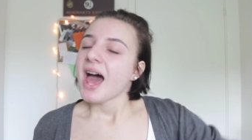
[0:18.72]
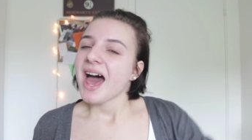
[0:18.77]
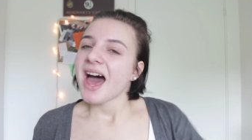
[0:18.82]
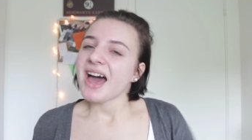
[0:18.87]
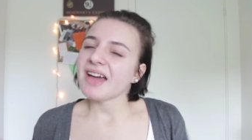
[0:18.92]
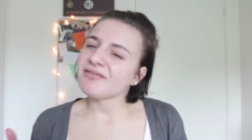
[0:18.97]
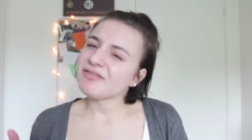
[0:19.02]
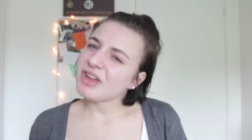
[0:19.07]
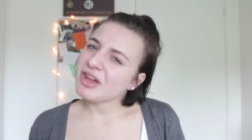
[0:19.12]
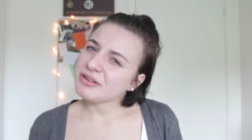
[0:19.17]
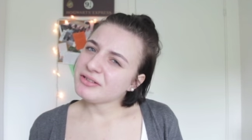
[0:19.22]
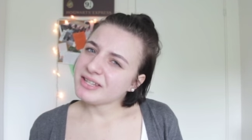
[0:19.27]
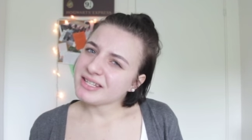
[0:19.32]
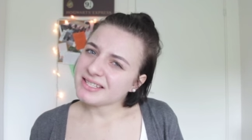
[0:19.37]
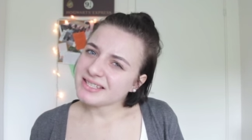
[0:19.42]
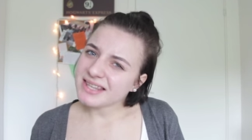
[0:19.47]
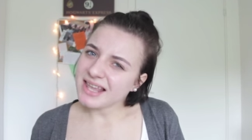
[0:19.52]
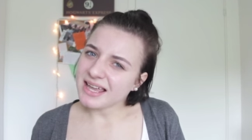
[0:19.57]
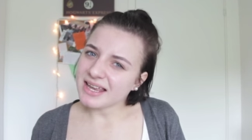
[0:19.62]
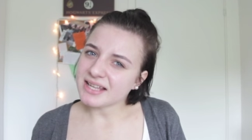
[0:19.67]
I've
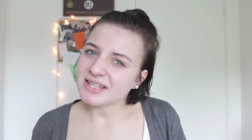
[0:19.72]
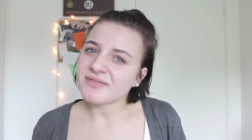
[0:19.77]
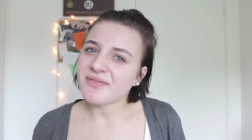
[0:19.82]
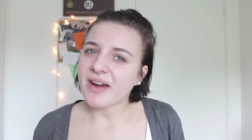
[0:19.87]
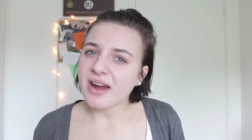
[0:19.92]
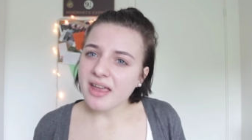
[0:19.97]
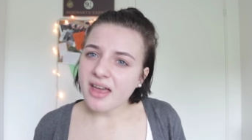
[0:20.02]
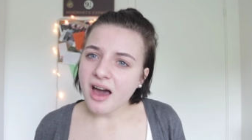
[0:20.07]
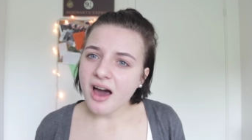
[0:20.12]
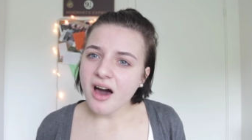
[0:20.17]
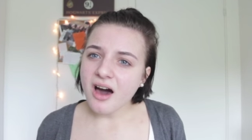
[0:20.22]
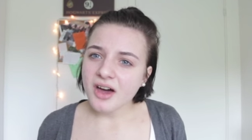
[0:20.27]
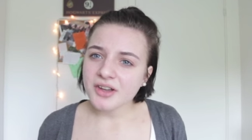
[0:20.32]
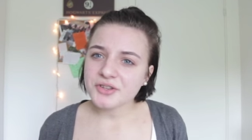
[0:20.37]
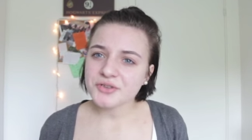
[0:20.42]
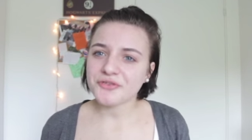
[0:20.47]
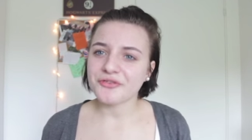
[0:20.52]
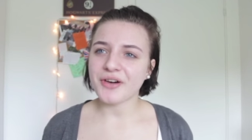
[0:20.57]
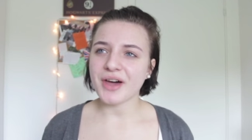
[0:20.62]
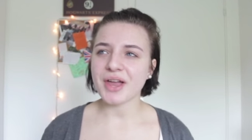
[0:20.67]
noticed that it's very hard
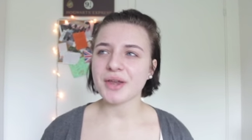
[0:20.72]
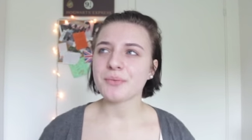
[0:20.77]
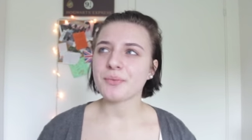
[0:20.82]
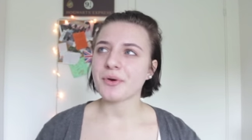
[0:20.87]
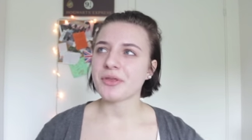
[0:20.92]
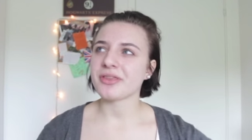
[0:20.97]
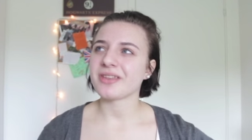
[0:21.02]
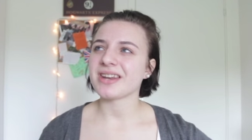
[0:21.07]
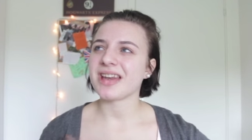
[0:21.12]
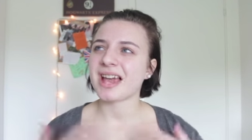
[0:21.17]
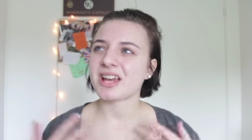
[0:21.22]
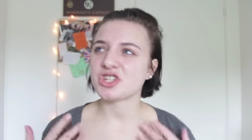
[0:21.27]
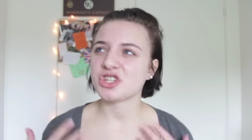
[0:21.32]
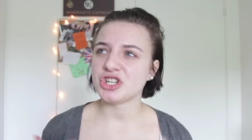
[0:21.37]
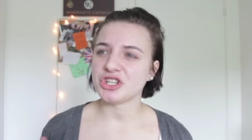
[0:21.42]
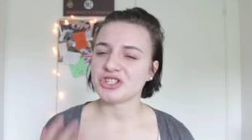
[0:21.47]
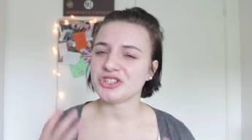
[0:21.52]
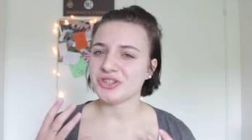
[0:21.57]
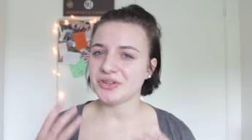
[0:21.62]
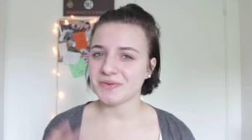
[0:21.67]
to find one that
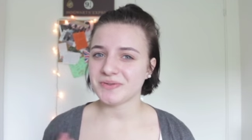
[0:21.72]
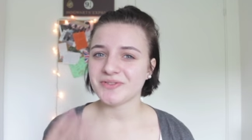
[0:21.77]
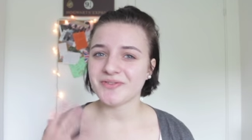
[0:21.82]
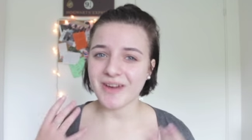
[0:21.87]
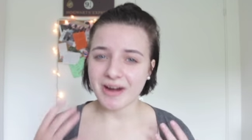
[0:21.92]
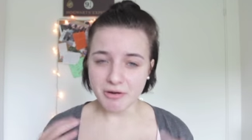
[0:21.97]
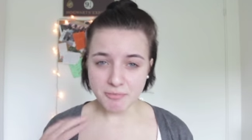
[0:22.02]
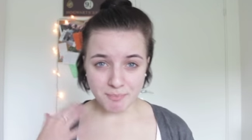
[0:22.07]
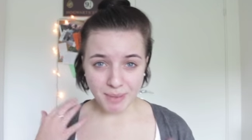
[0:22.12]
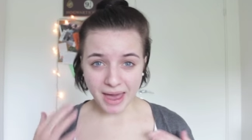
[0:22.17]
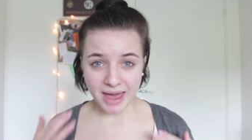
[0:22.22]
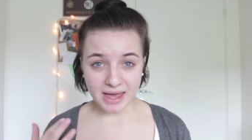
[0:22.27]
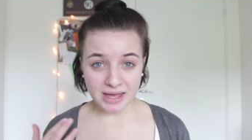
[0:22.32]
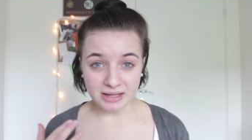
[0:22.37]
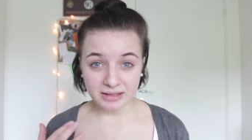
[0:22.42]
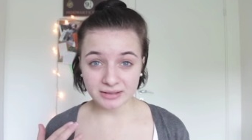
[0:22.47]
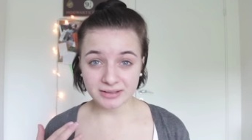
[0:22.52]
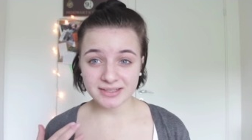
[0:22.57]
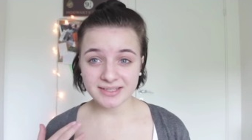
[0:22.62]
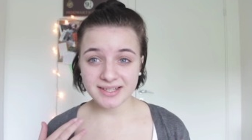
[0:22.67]
actually suits very
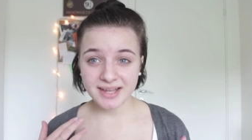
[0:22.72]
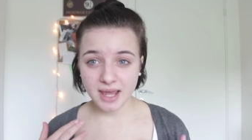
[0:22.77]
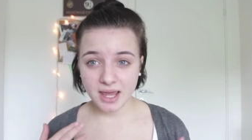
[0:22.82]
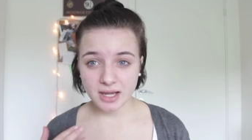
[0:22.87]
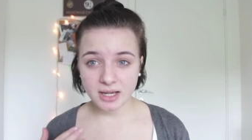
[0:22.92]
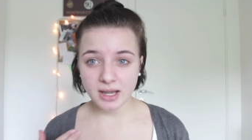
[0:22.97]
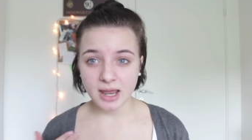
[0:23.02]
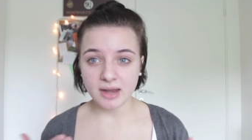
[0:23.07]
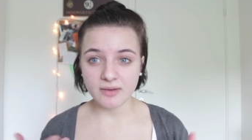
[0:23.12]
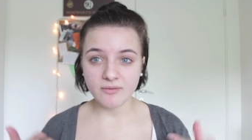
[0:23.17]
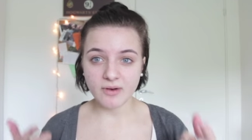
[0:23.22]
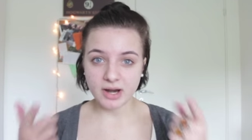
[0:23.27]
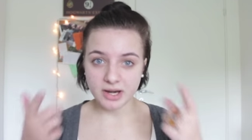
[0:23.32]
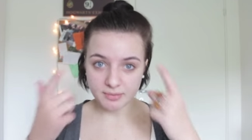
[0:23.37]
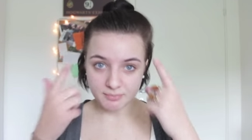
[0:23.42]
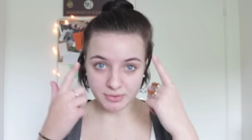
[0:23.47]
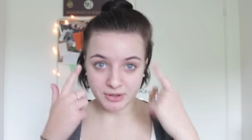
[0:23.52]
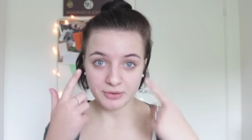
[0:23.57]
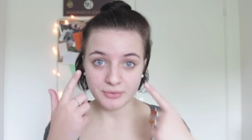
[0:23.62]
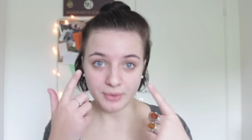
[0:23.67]
pale skin and
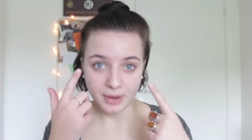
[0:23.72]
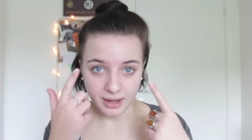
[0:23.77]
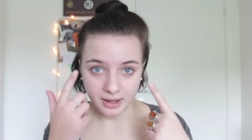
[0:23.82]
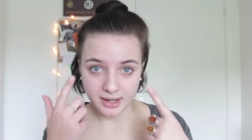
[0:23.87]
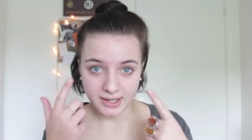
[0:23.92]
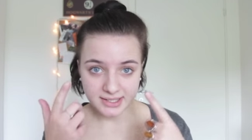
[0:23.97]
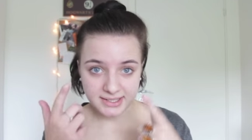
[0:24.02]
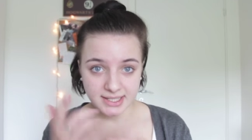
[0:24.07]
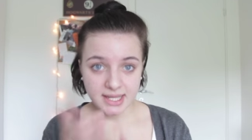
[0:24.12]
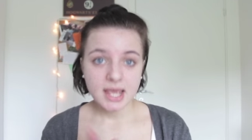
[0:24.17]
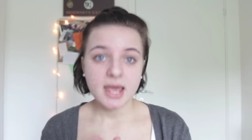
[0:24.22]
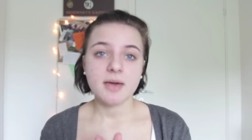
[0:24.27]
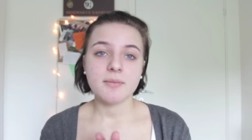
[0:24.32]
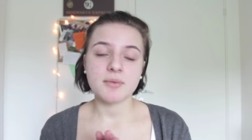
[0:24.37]
very blue eyes,